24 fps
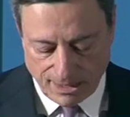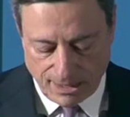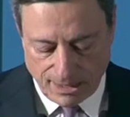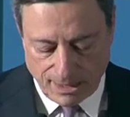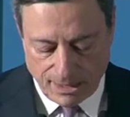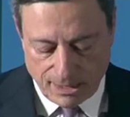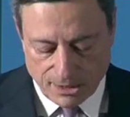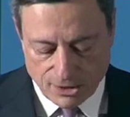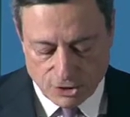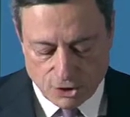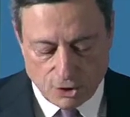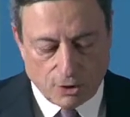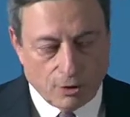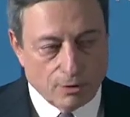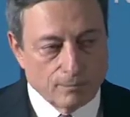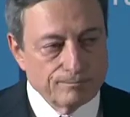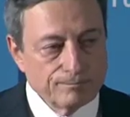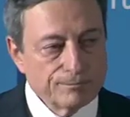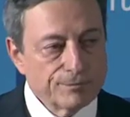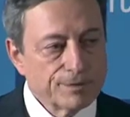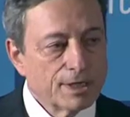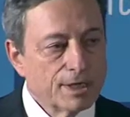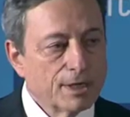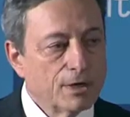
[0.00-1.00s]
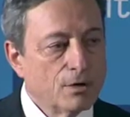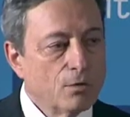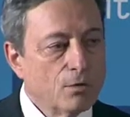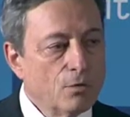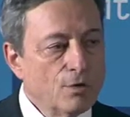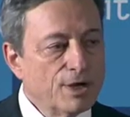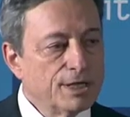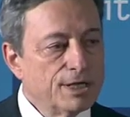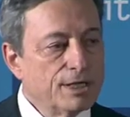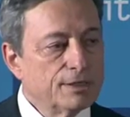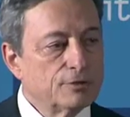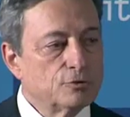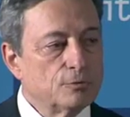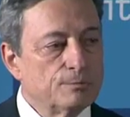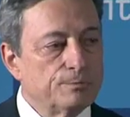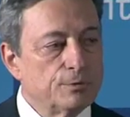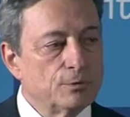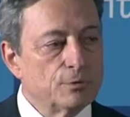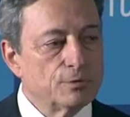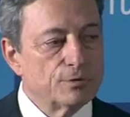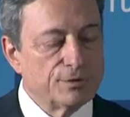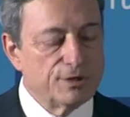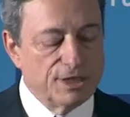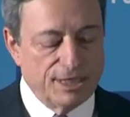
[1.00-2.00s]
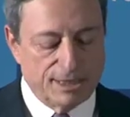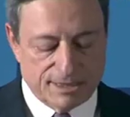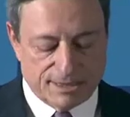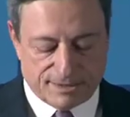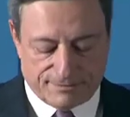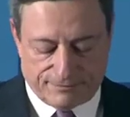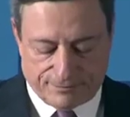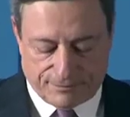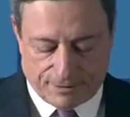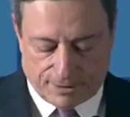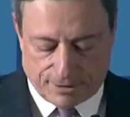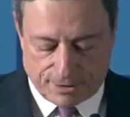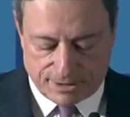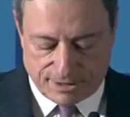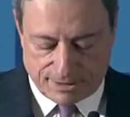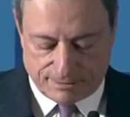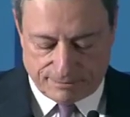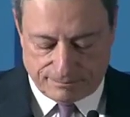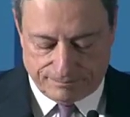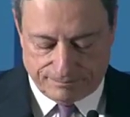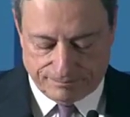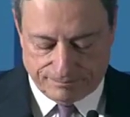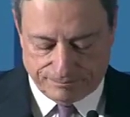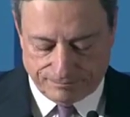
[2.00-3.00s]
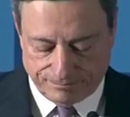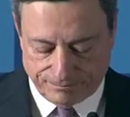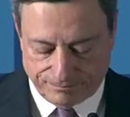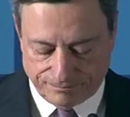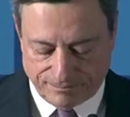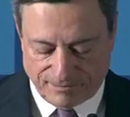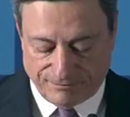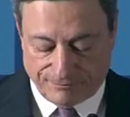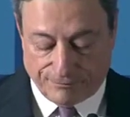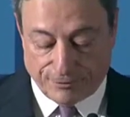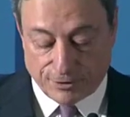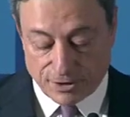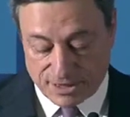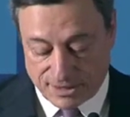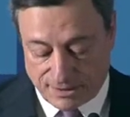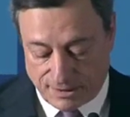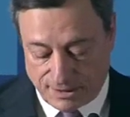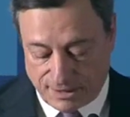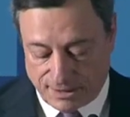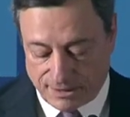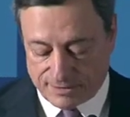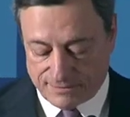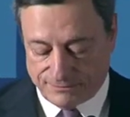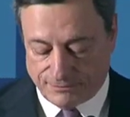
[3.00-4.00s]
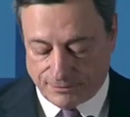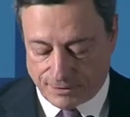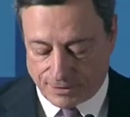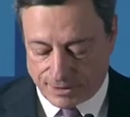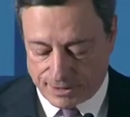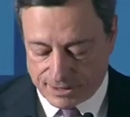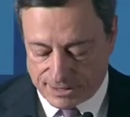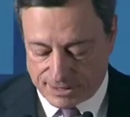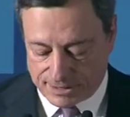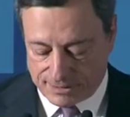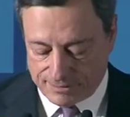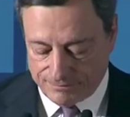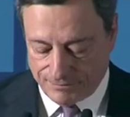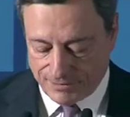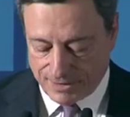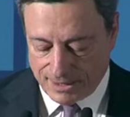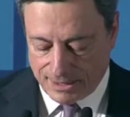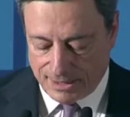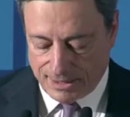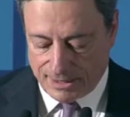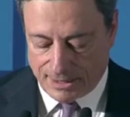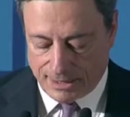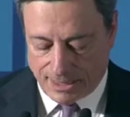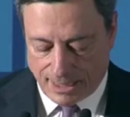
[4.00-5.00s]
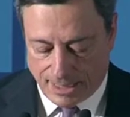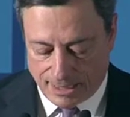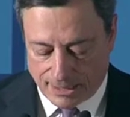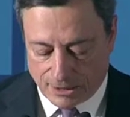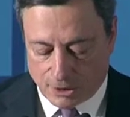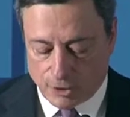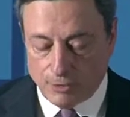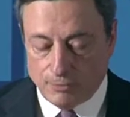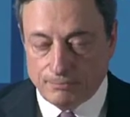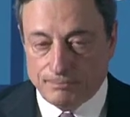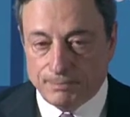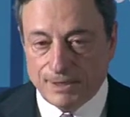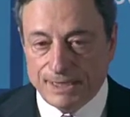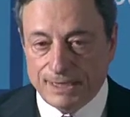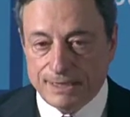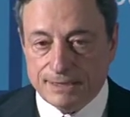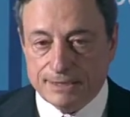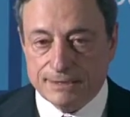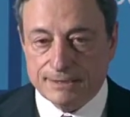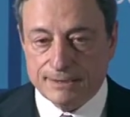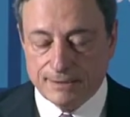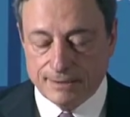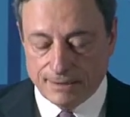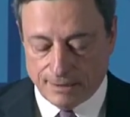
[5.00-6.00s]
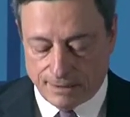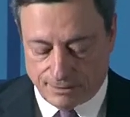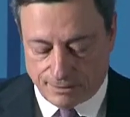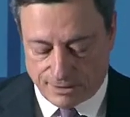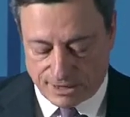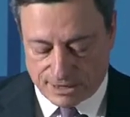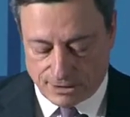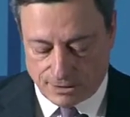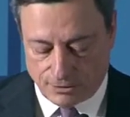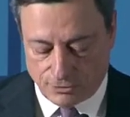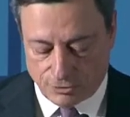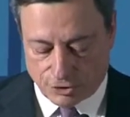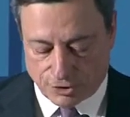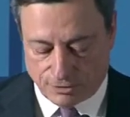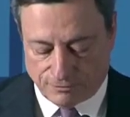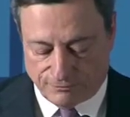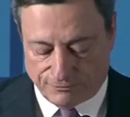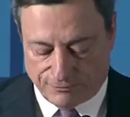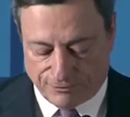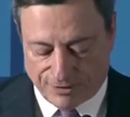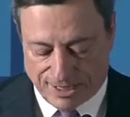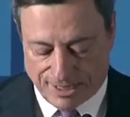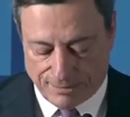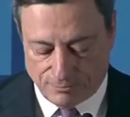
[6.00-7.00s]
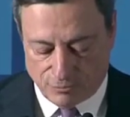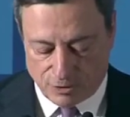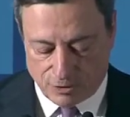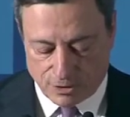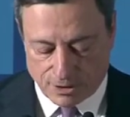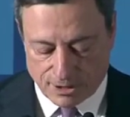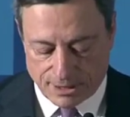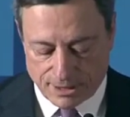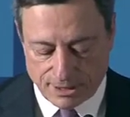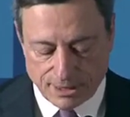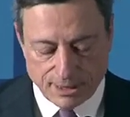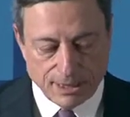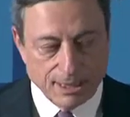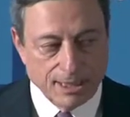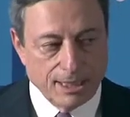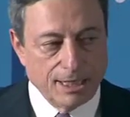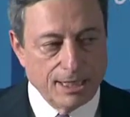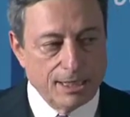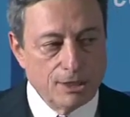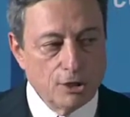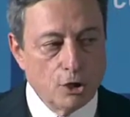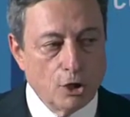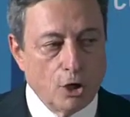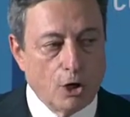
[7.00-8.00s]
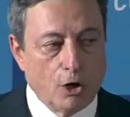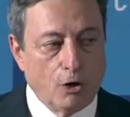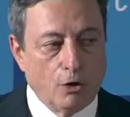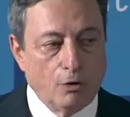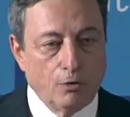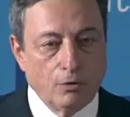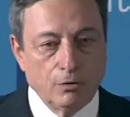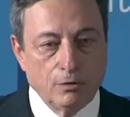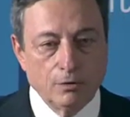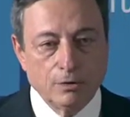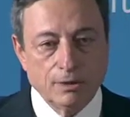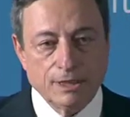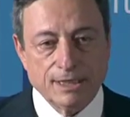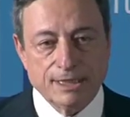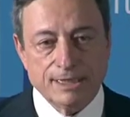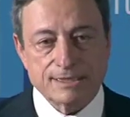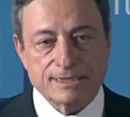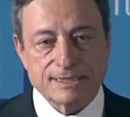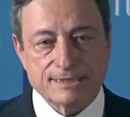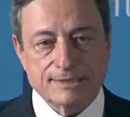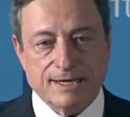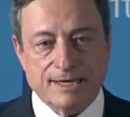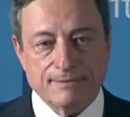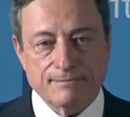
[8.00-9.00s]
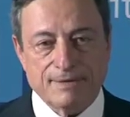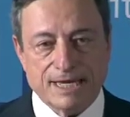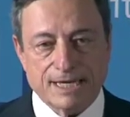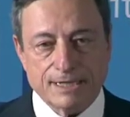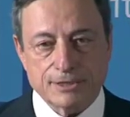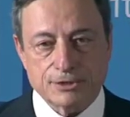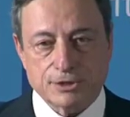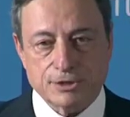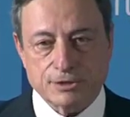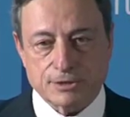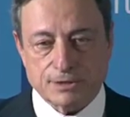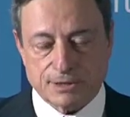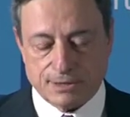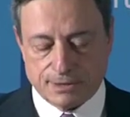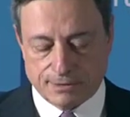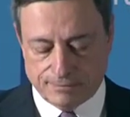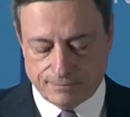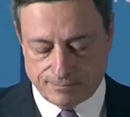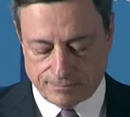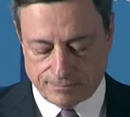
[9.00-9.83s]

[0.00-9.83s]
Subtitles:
So we need to put things first things first, and complete the resolution framework in all its dimensions.